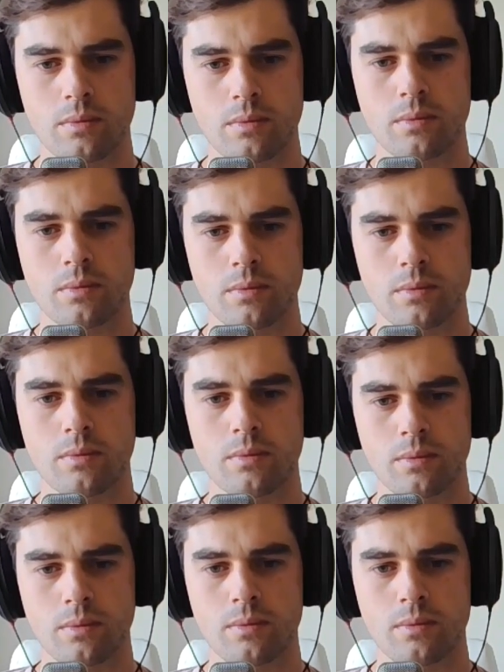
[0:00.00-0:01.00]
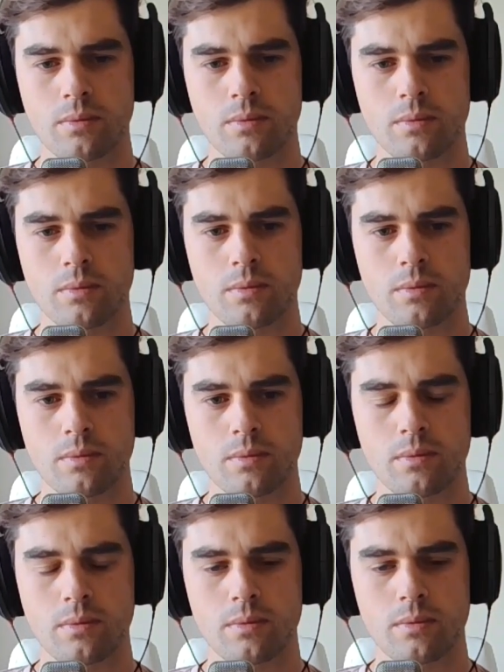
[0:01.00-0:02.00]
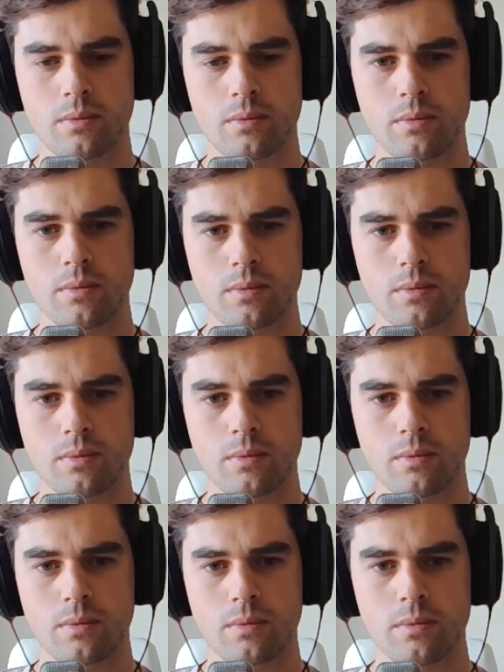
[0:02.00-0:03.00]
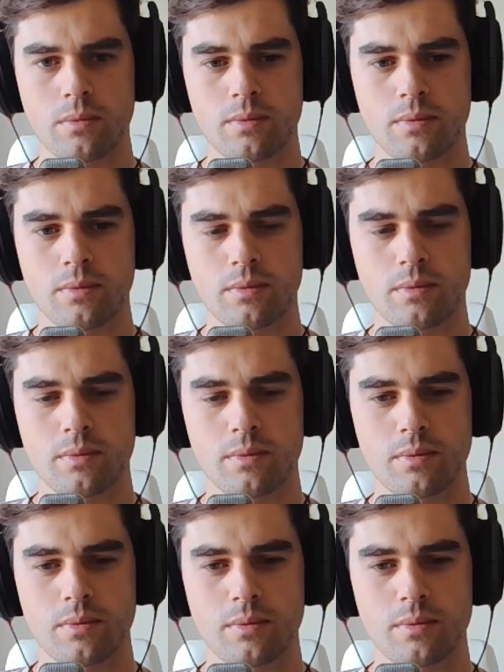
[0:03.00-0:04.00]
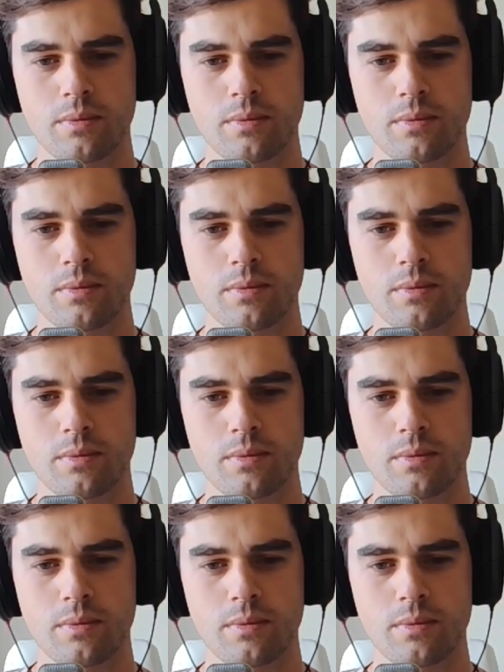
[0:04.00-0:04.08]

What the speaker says: The person shown says nothing.